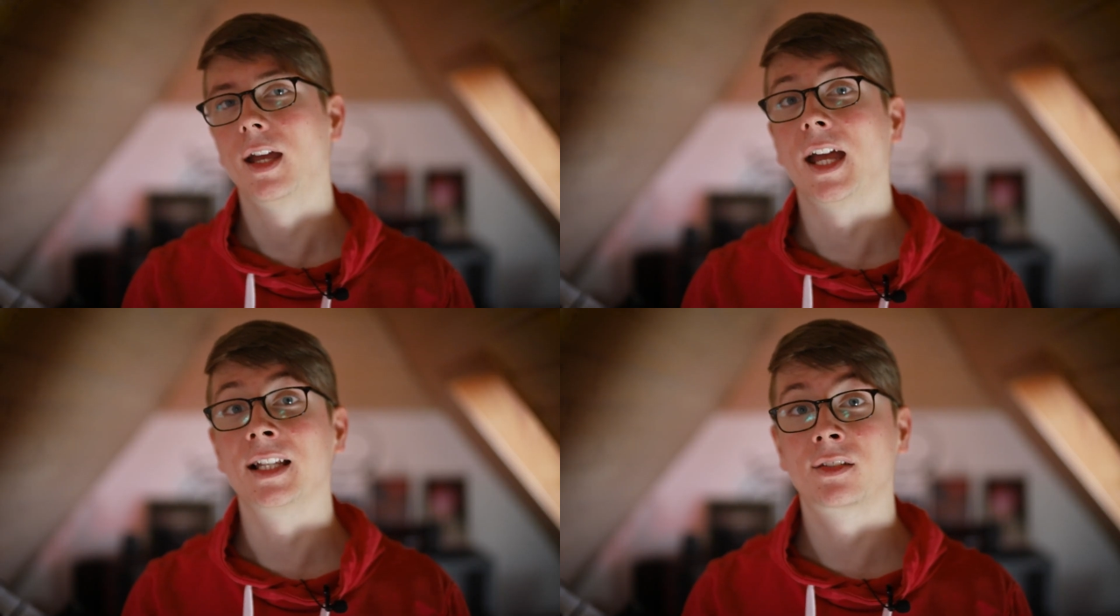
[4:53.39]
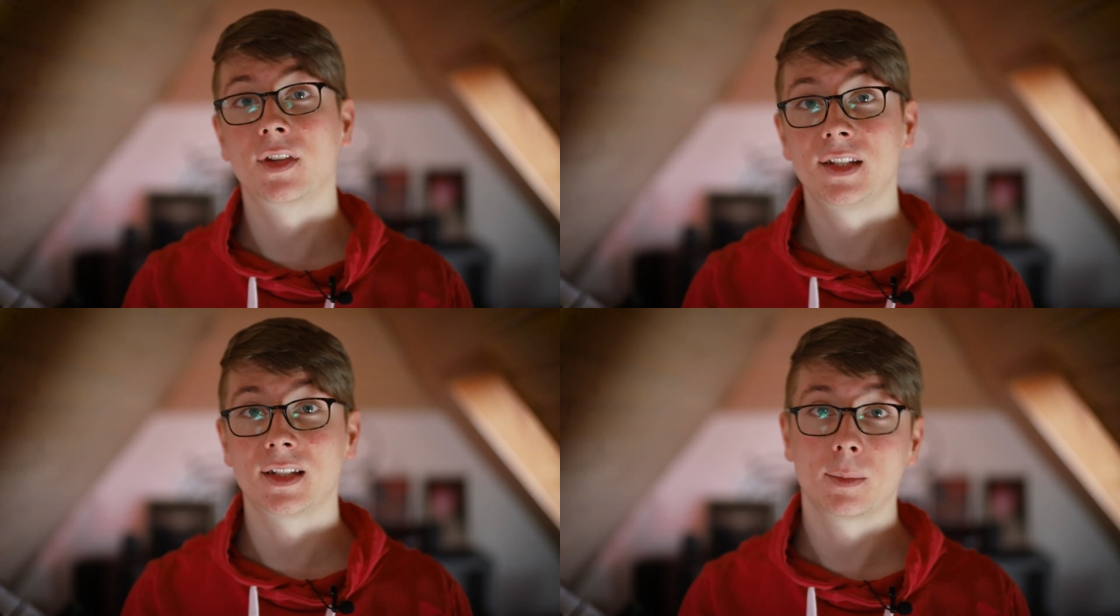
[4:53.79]
As
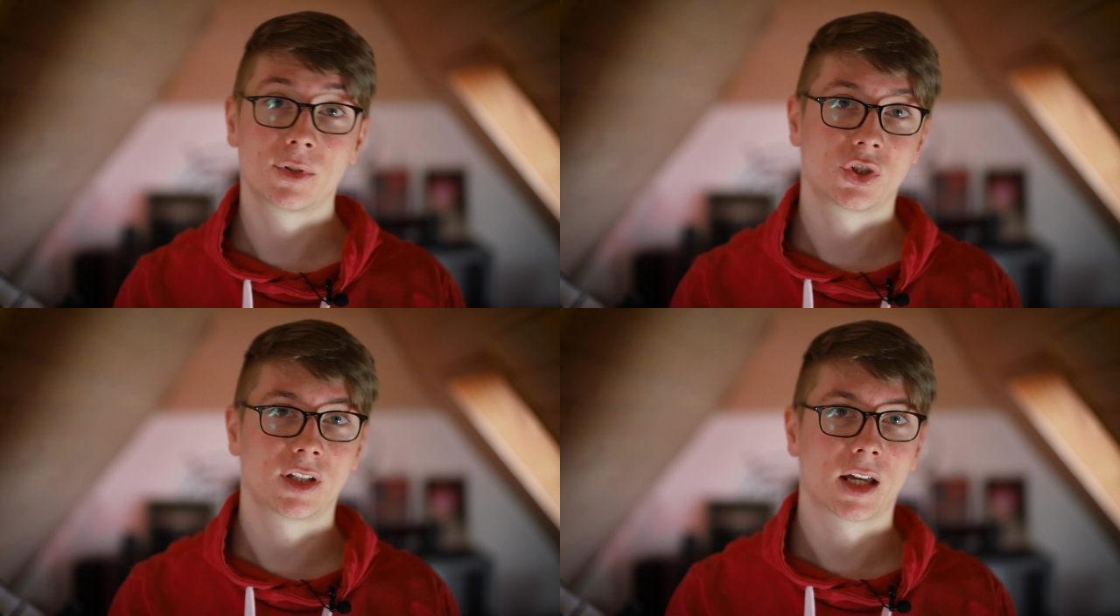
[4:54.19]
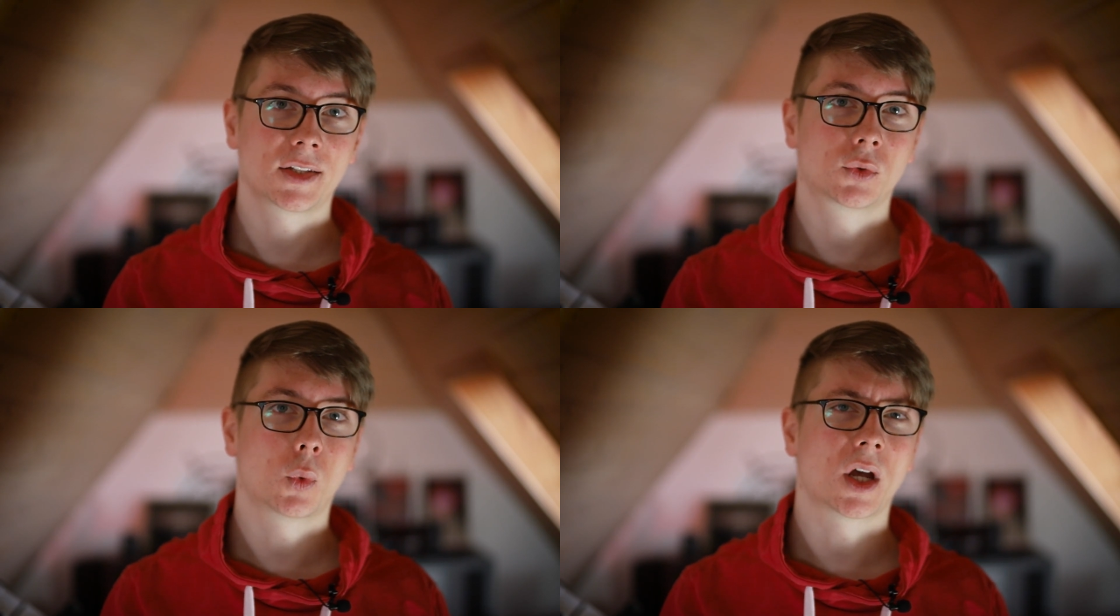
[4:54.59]
these imaging
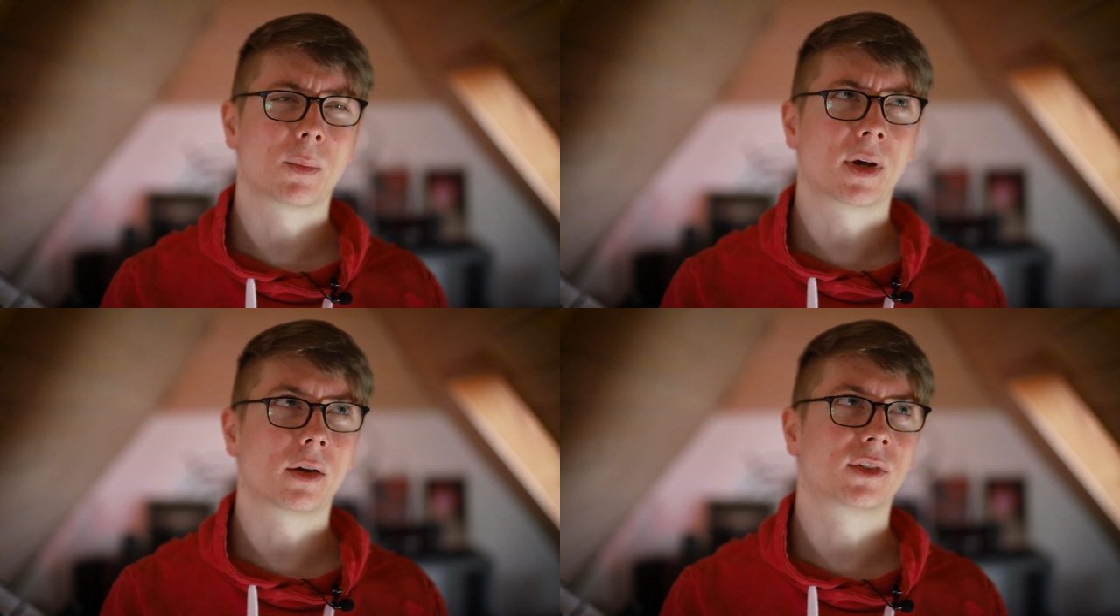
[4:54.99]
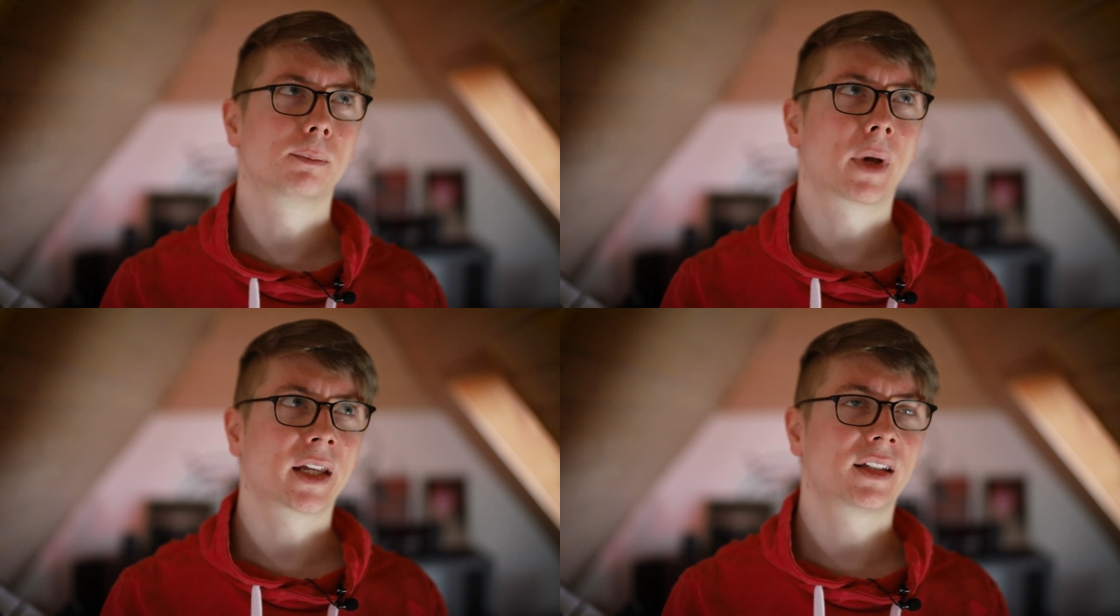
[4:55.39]
nights were about
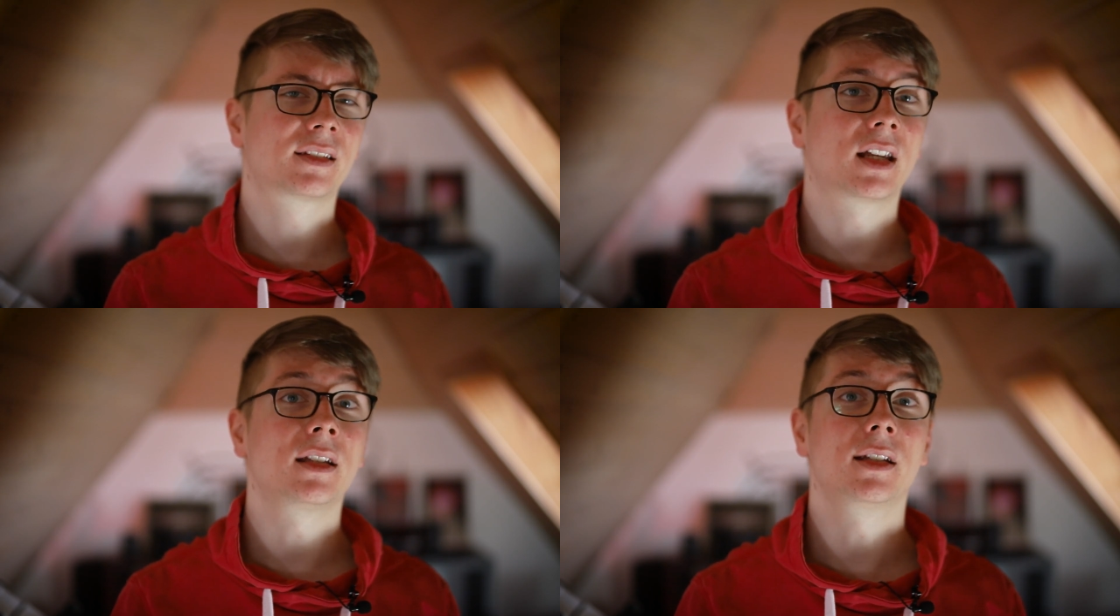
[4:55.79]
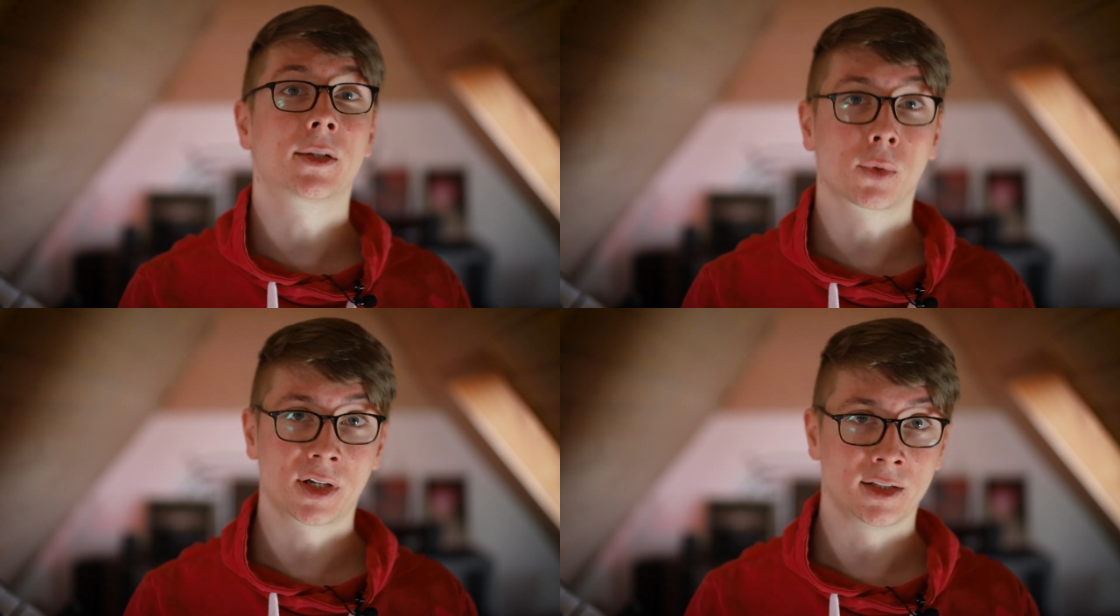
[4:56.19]
minus 10
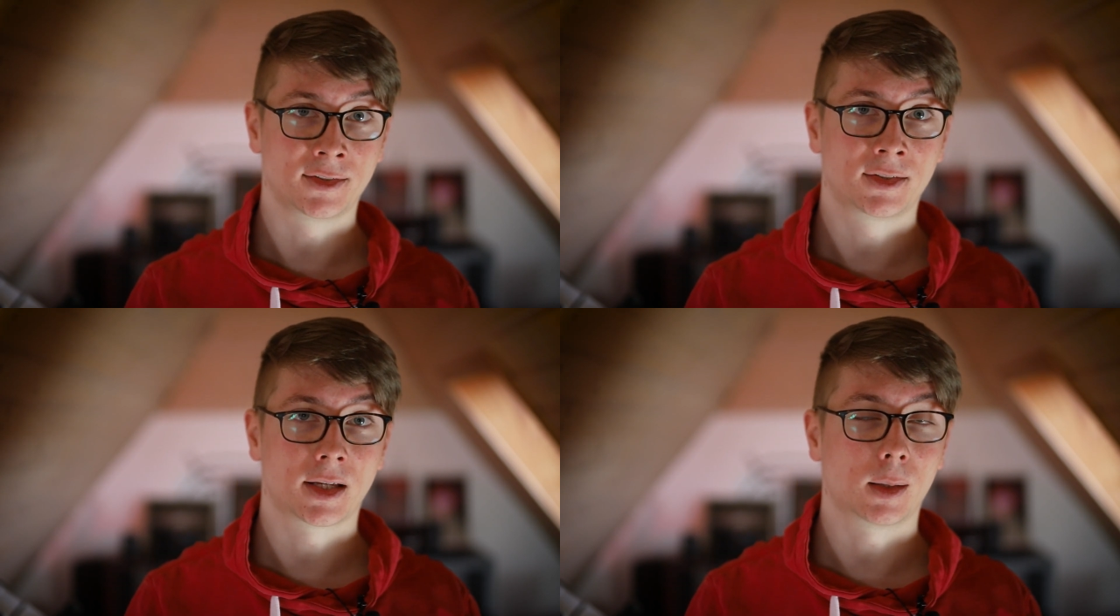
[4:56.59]
degrees,